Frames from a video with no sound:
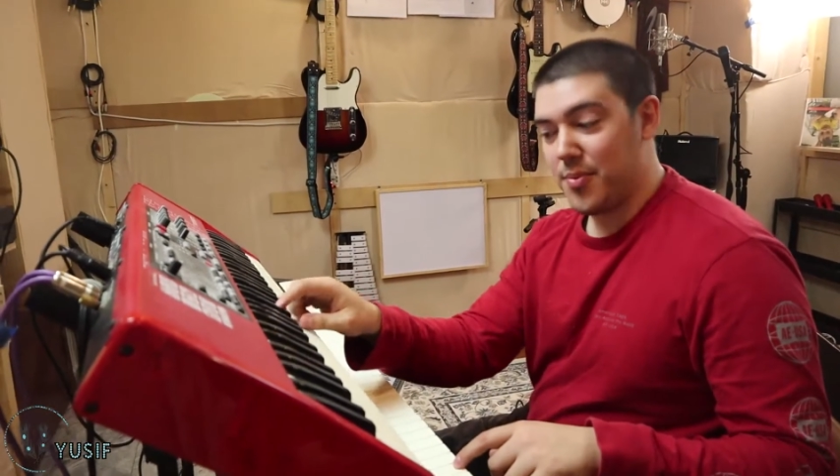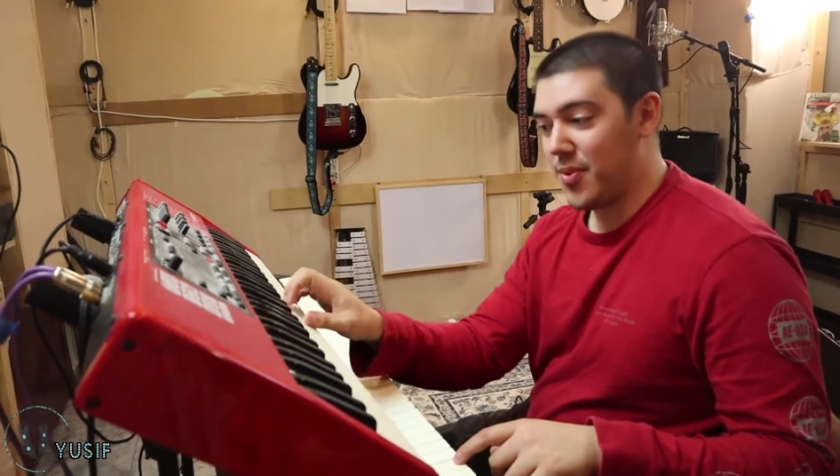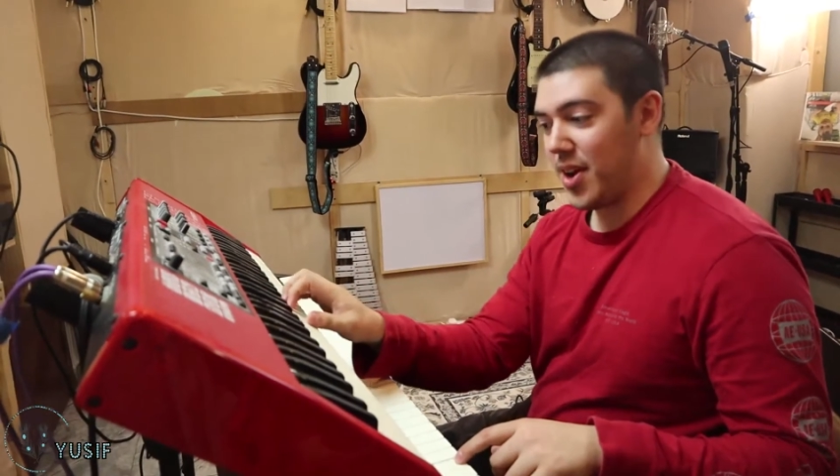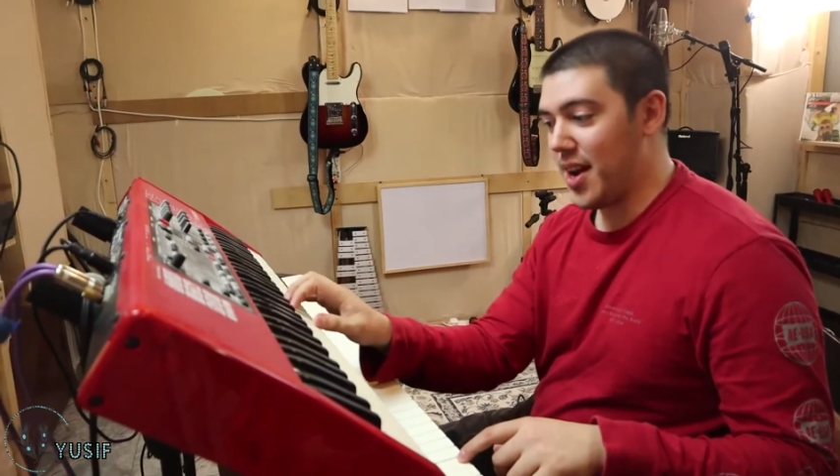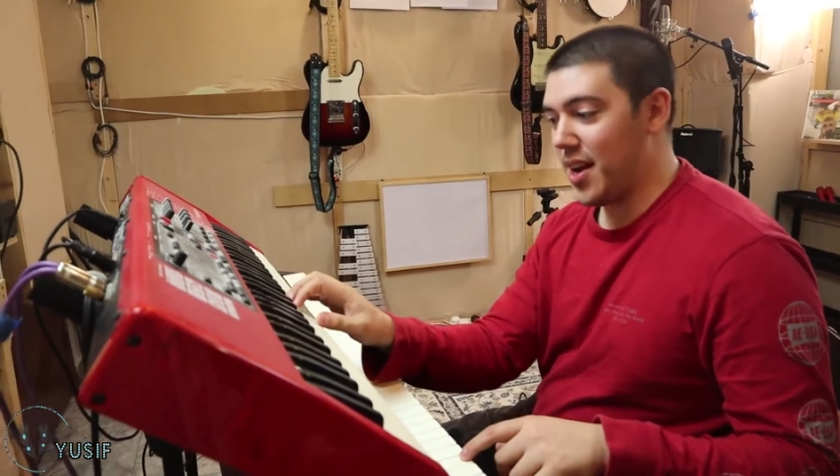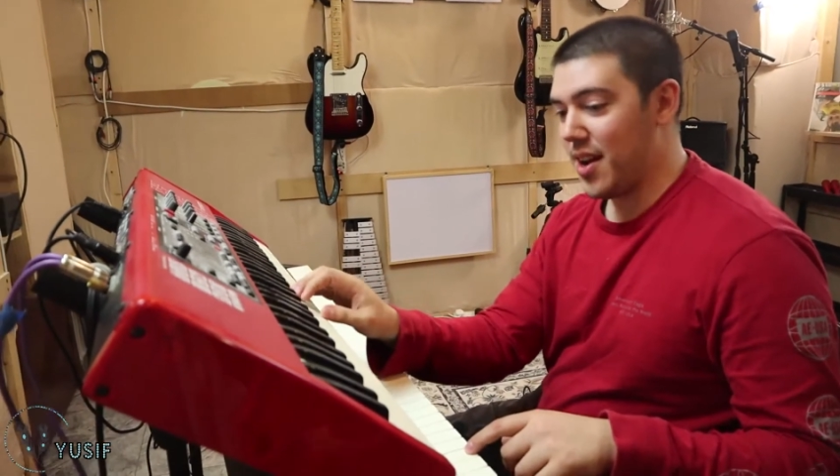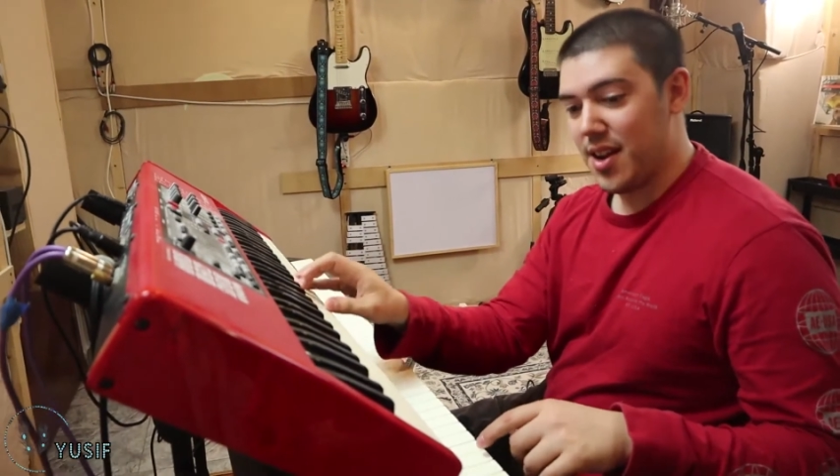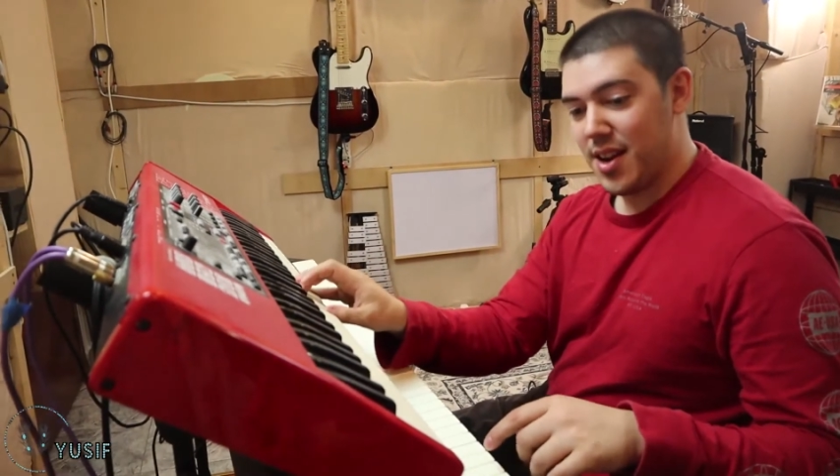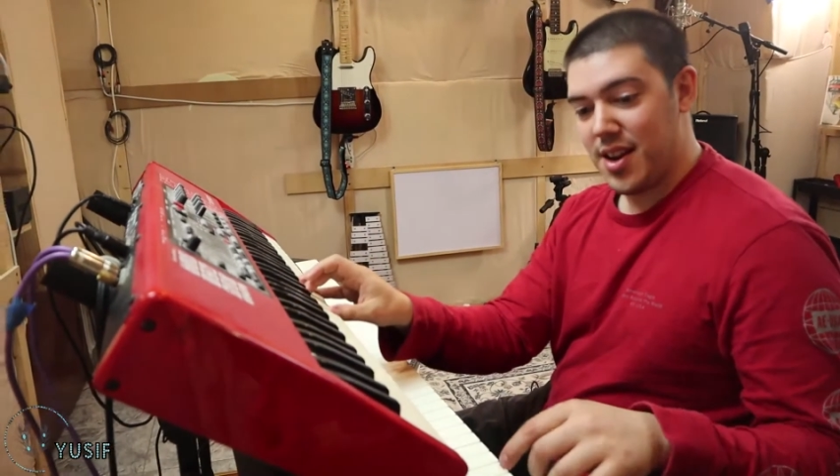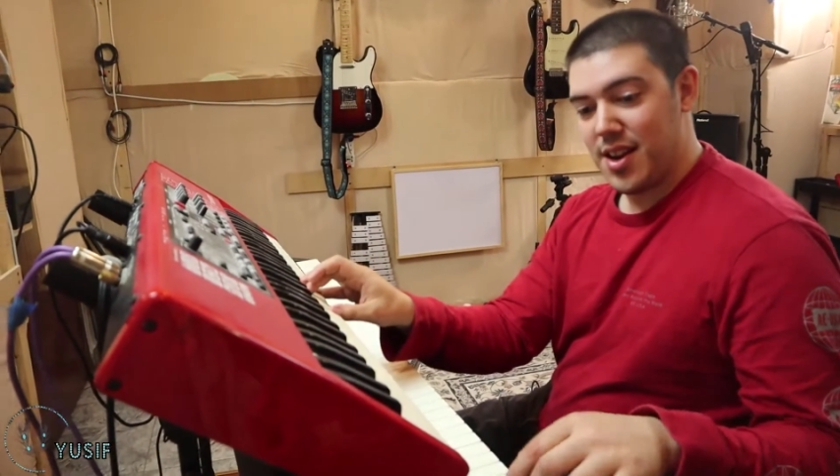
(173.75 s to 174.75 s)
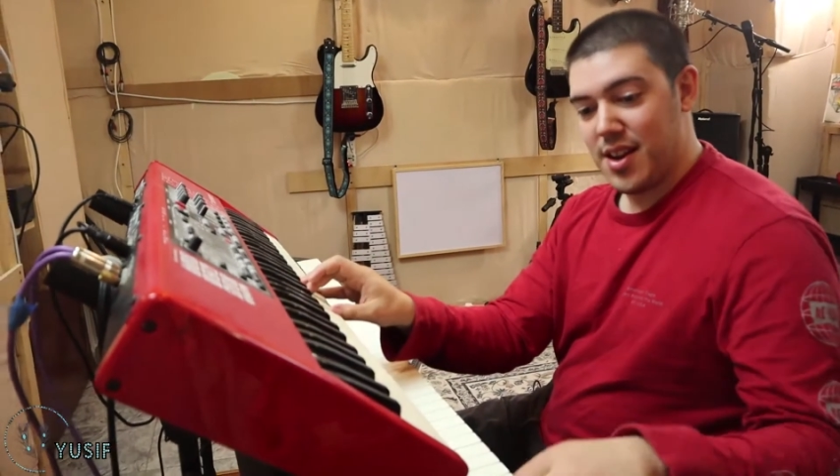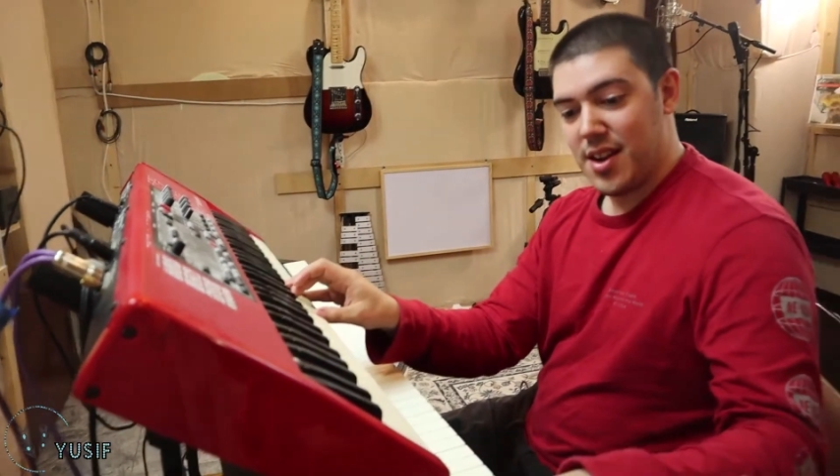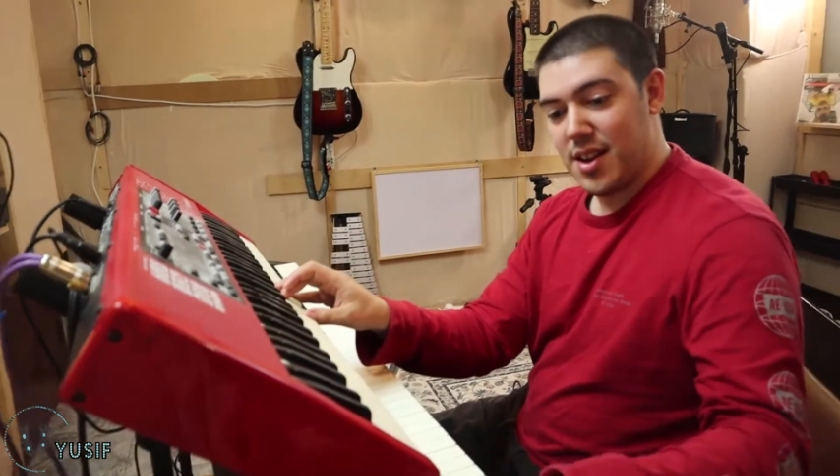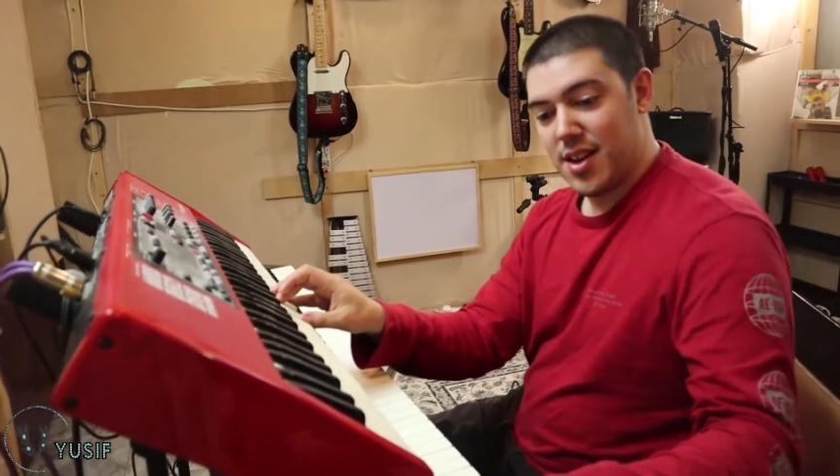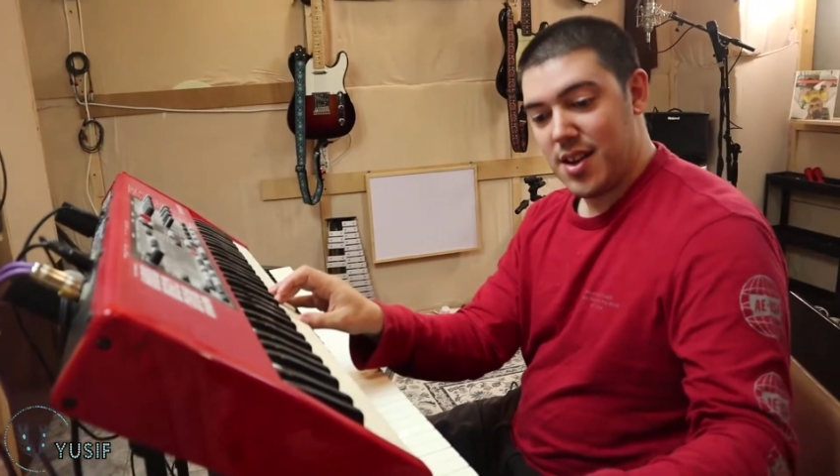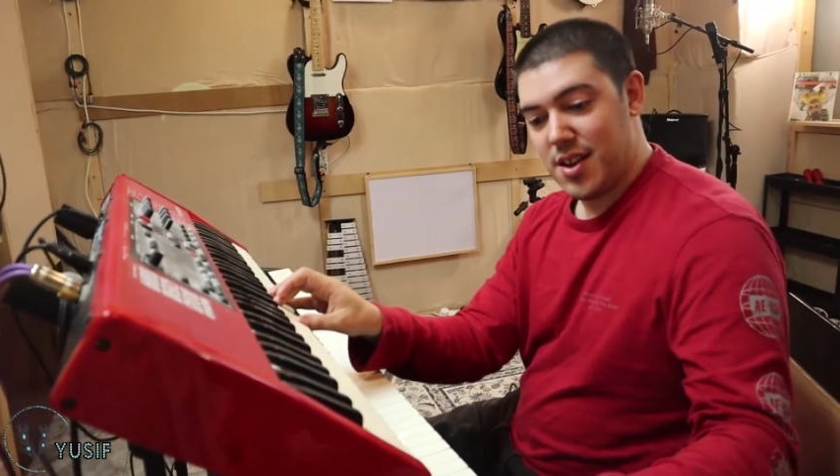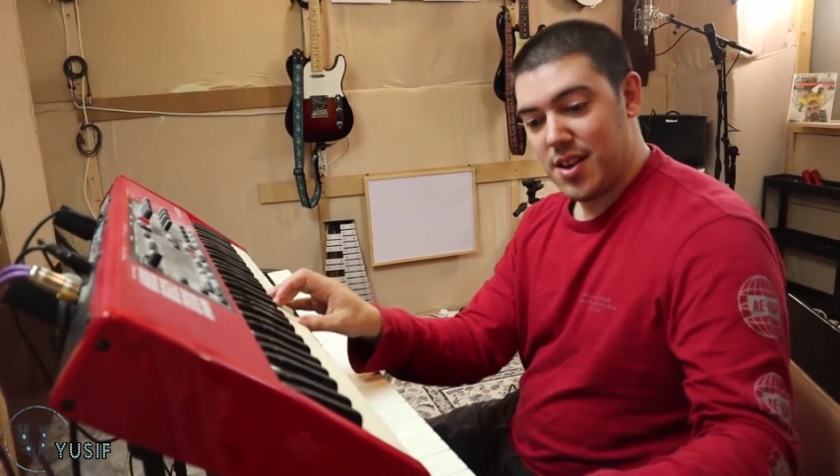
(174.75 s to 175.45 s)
right? You